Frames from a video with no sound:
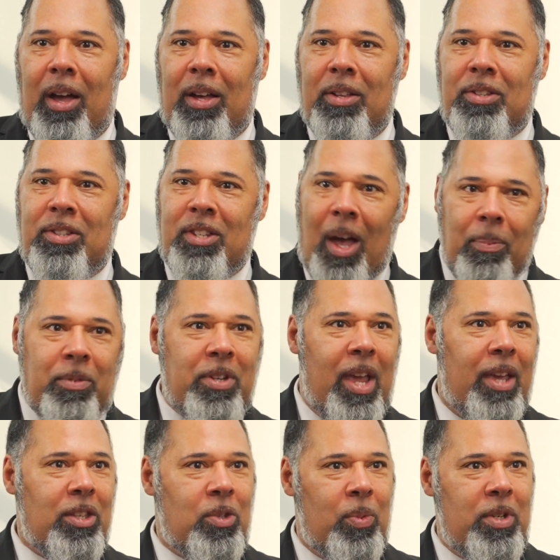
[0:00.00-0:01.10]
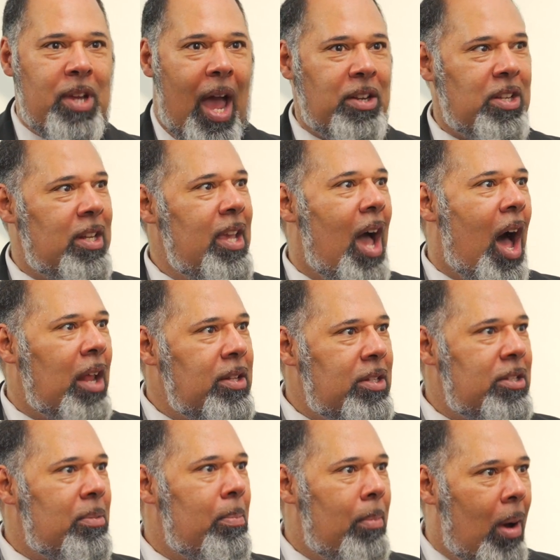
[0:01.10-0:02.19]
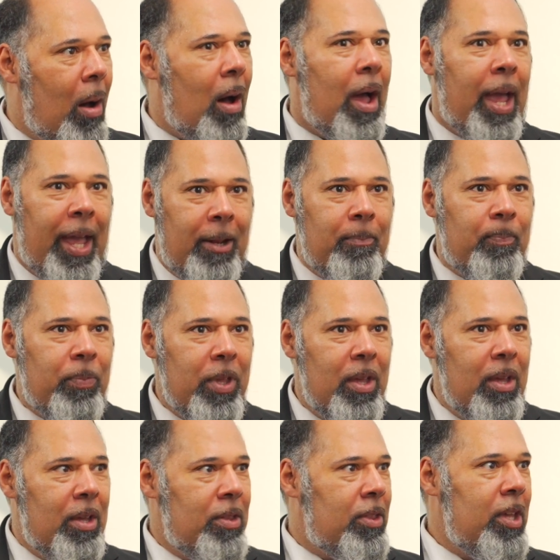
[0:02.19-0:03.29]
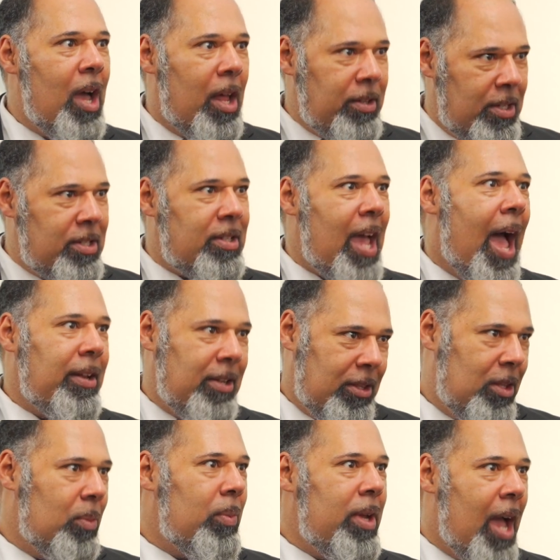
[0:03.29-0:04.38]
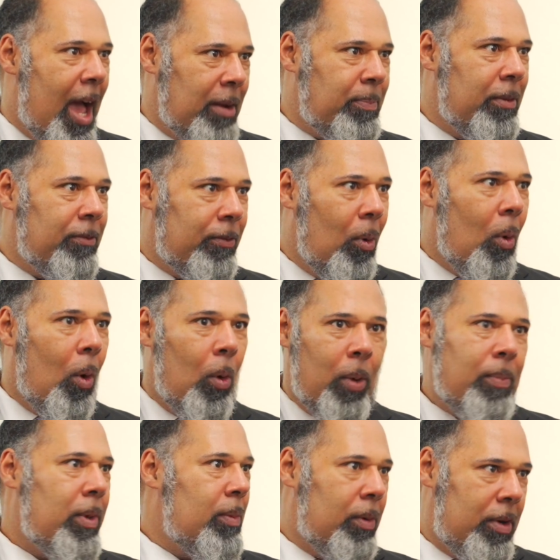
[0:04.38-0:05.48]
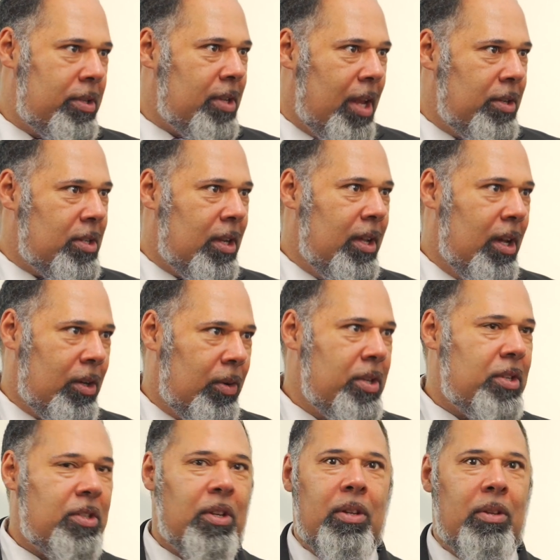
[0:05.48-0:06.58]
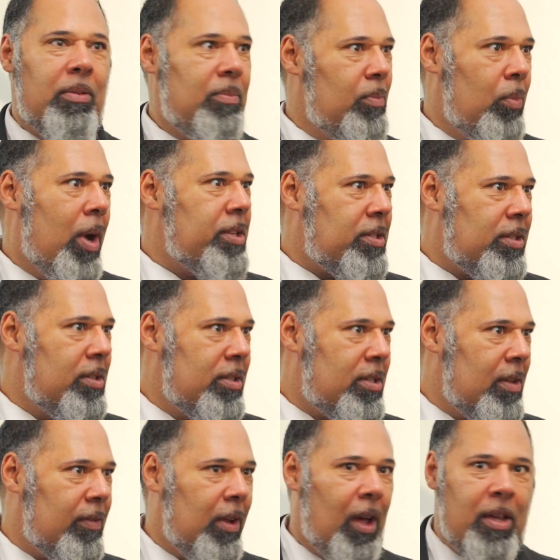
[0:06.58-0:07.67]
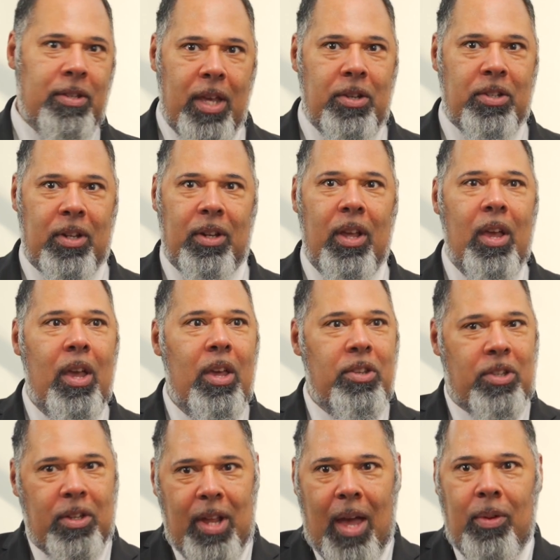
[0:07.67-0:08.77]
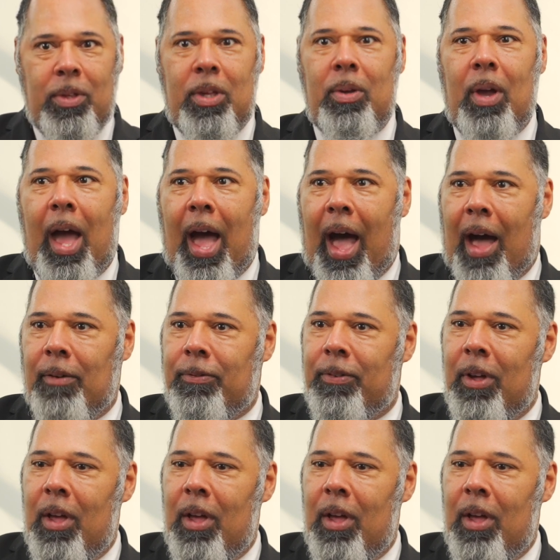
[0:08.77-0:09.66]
subjects which actually undermine the understanding that we had before when we were essentially a Christian Western civilization. So now you have